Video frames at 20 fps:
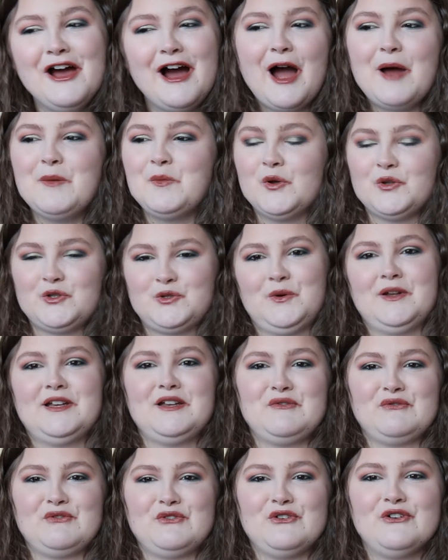I'm not
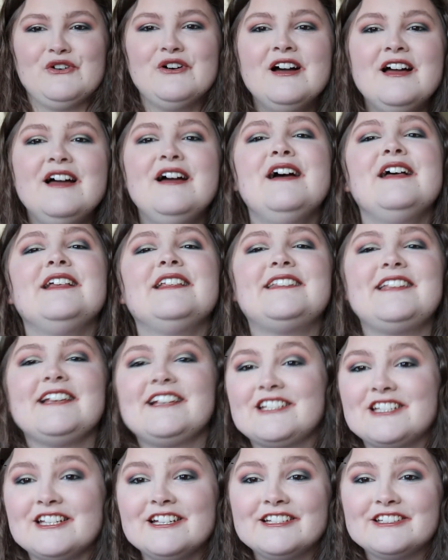24.
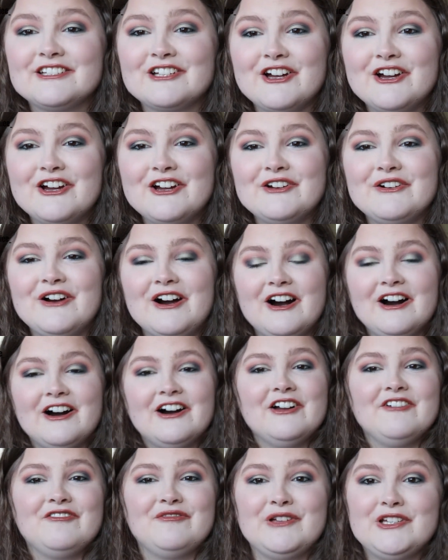6 years ago,
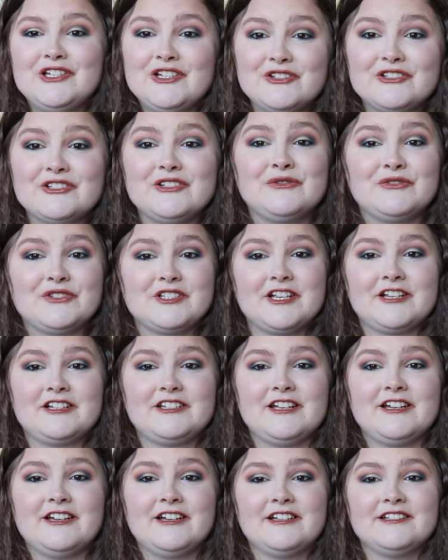I've been using them for 6
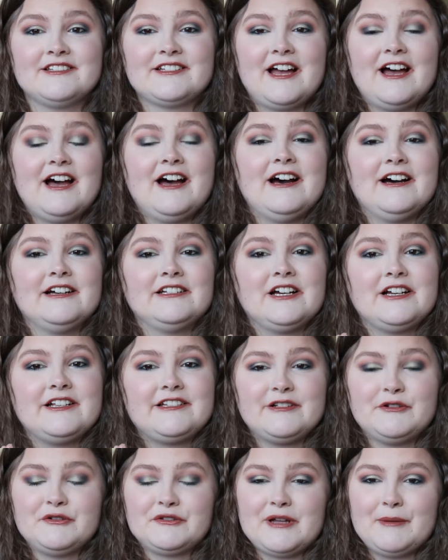years and I
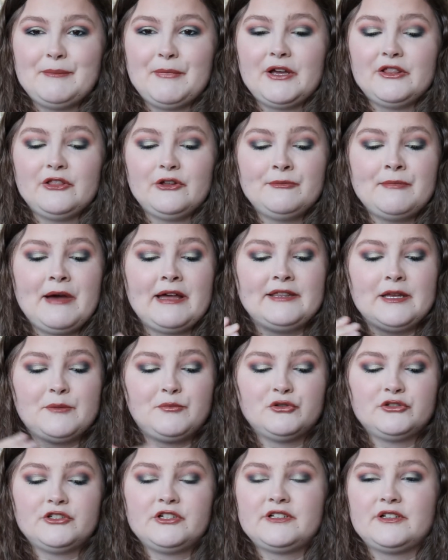still stand by them, and their
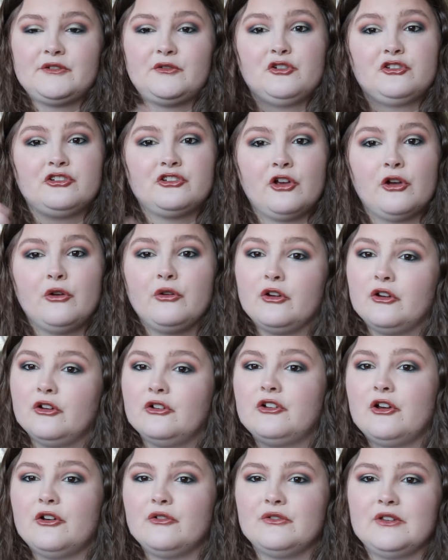products have got so
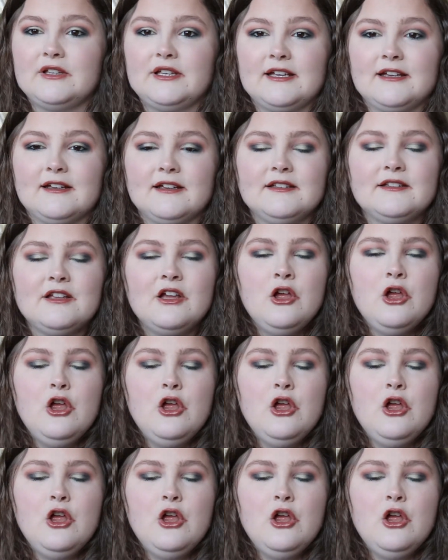good over the years.